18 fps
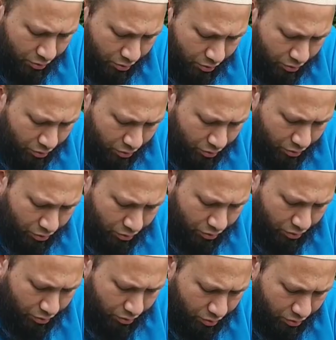
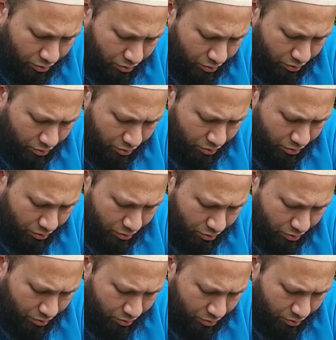
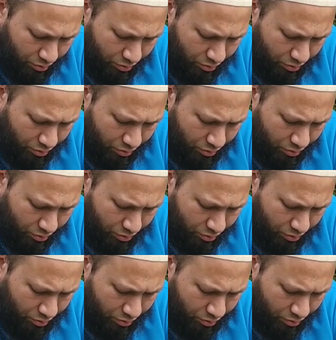[no speech]